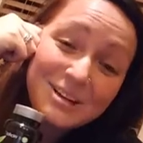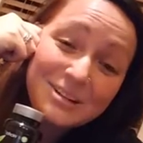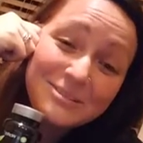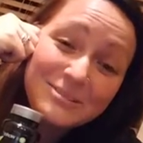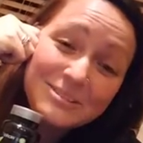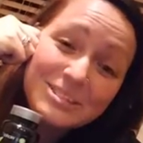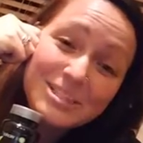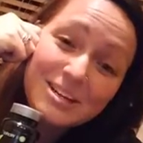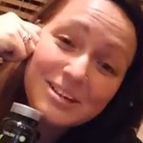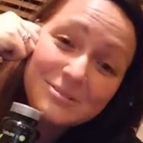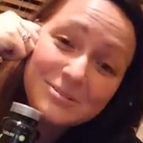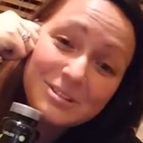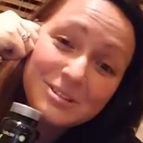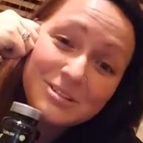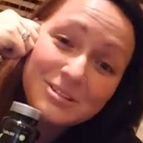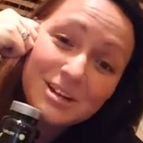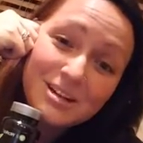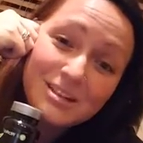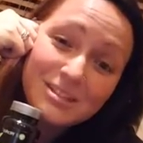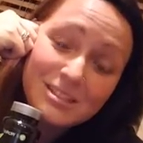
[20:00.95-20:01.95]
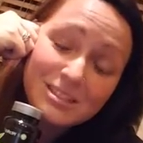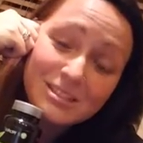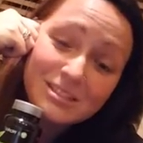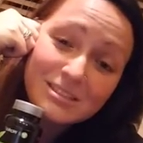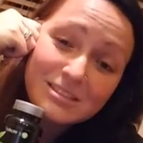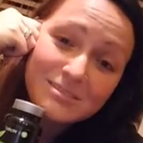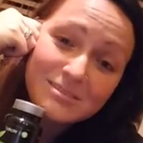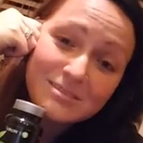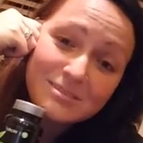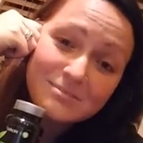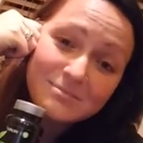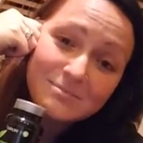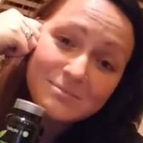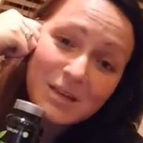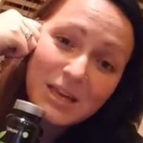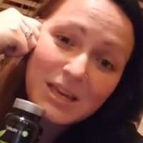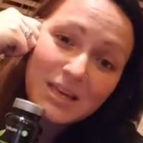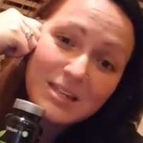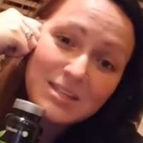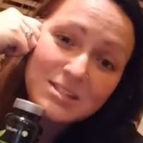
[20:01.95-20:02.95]
I would talk with your doctor
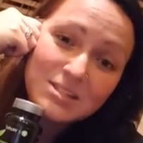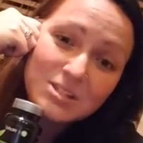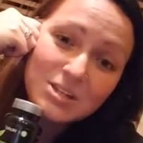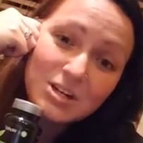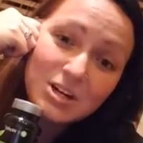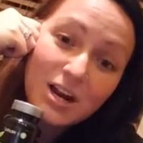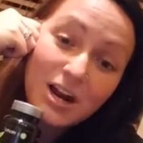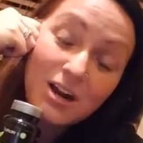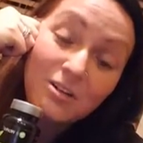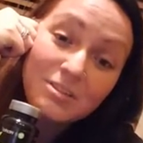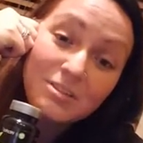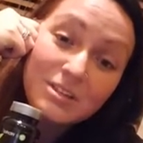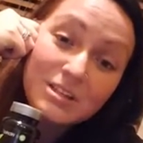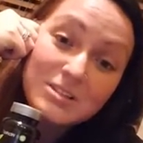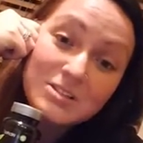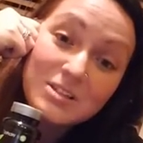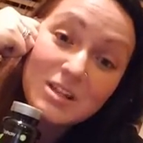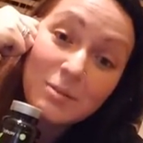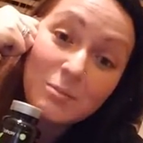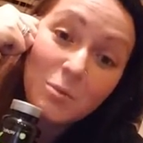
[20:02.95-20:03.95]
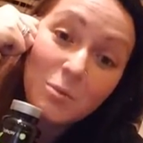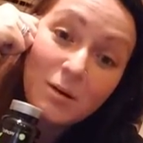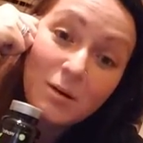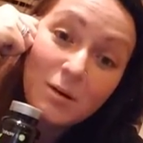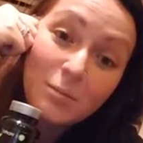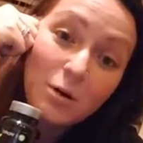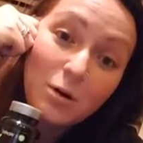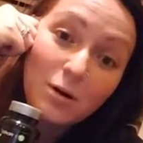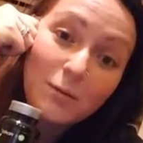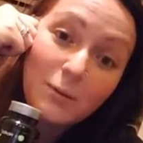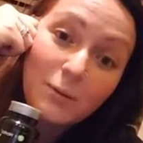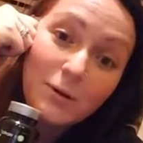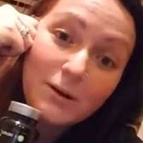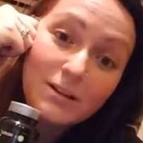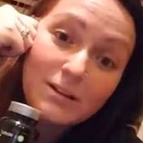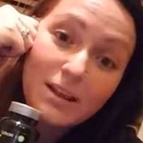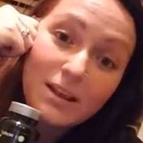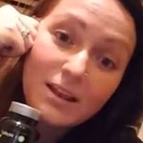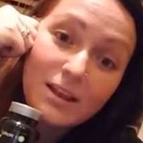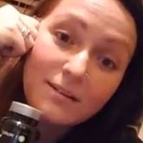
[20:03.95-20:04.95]
because your health is number one, more
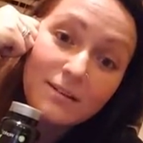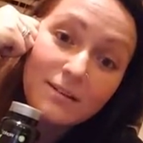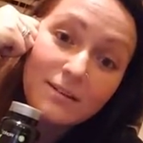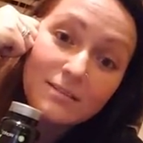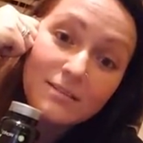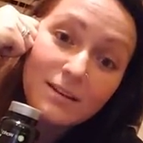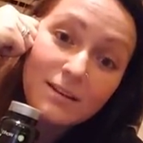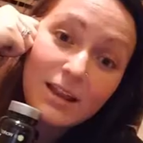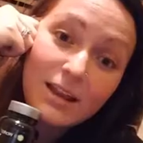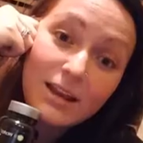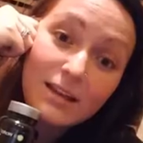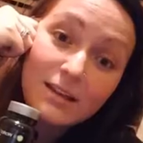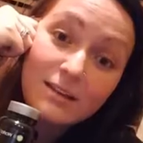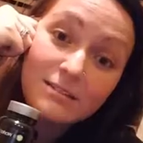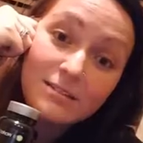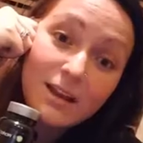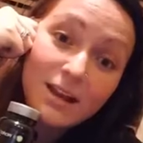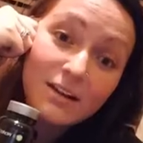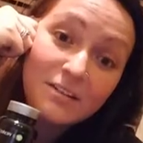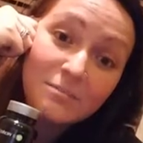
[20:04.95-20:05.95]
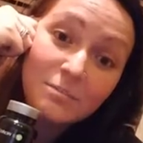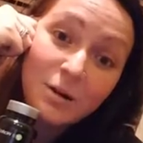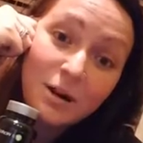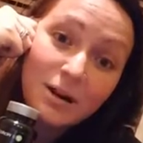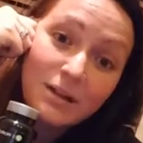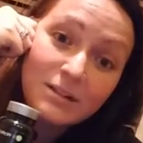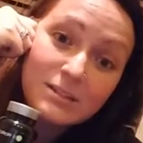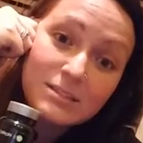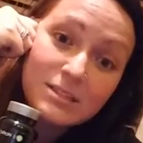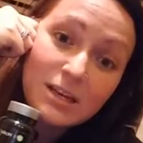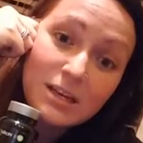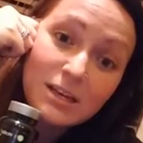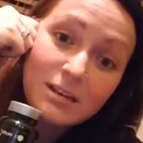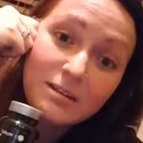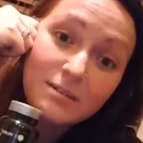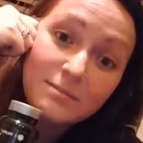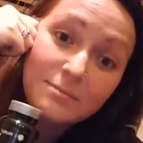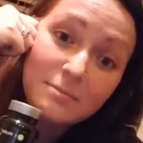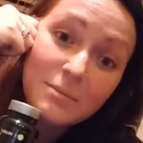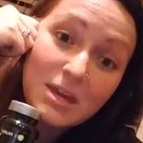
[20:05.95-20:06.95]
important than any kind of product.
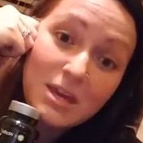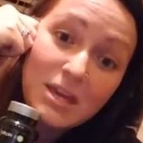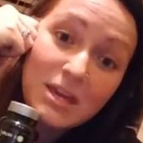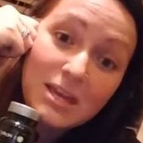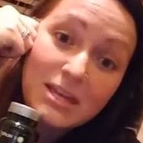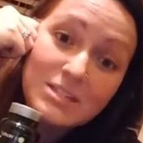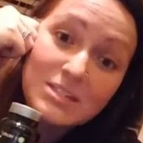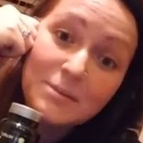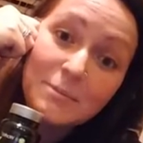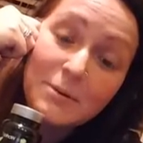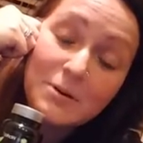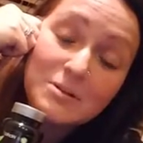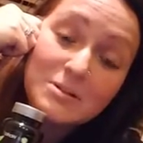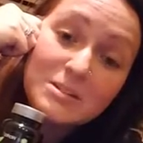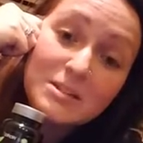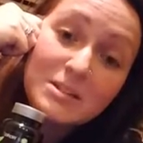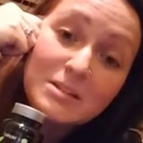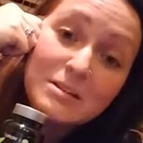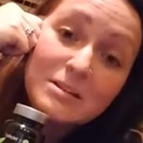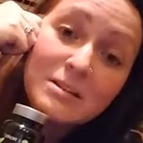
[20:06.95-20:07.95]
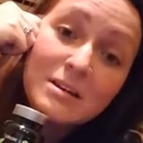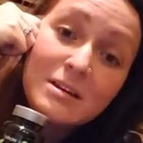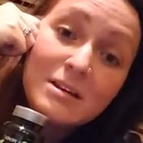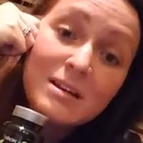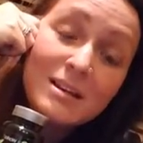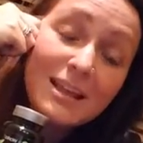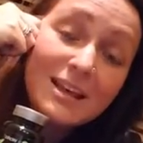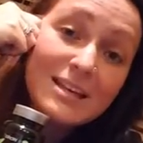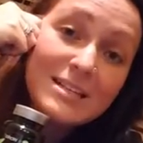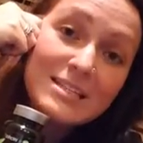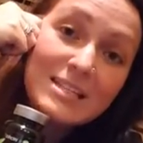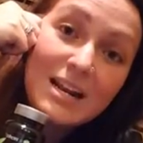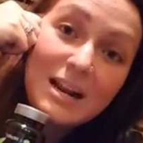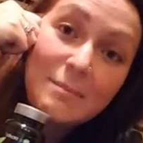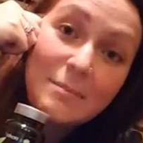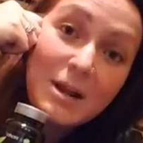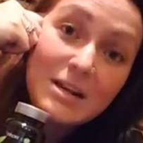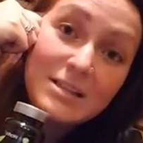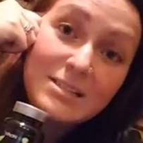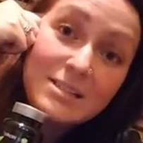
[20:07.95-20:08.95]
And me as a person, like I said,
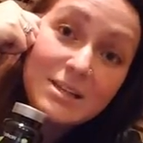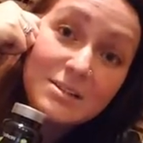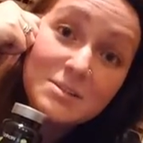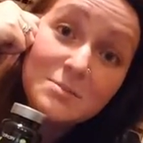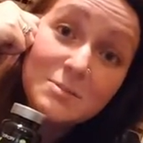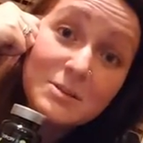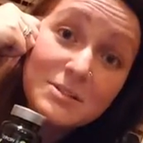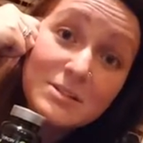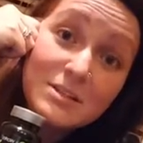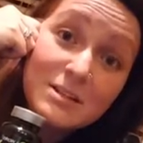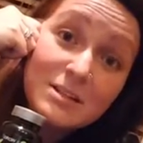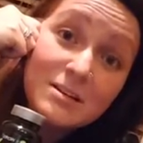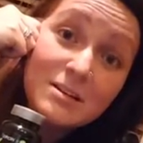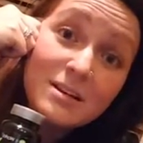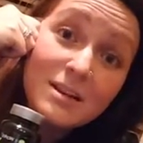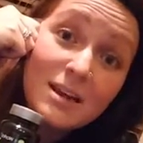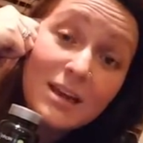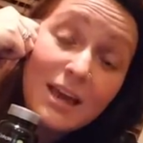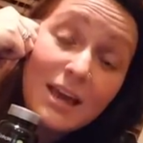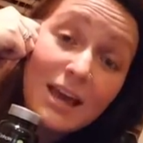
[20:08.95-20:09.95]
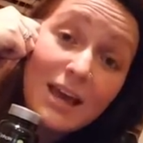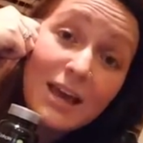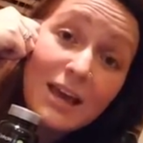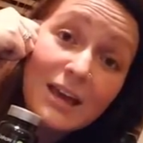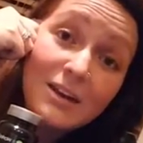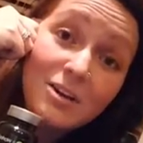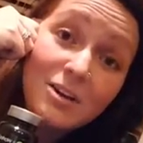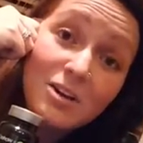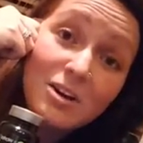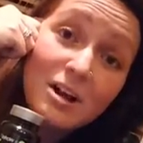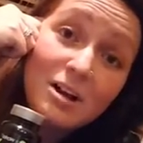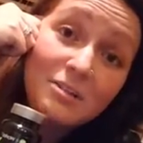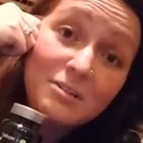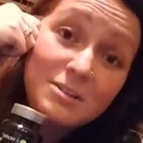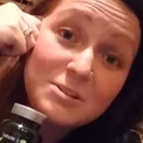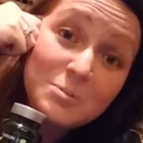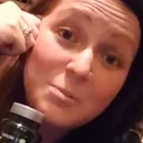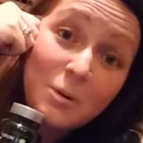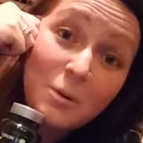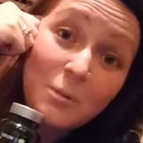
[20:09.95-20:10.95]
I'm not a salesperson, and your health
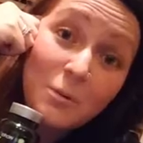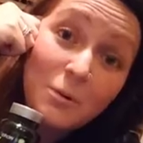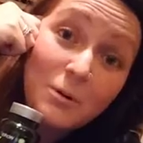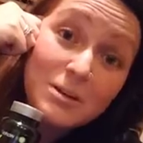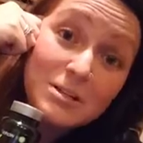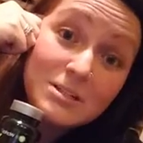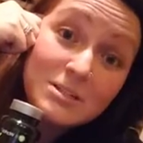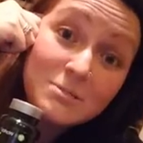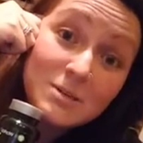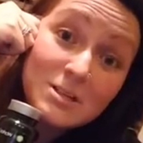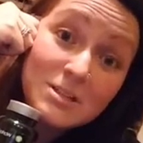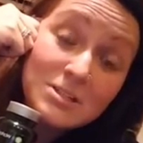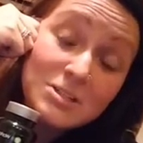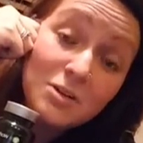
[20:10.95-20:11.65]
is more important to me.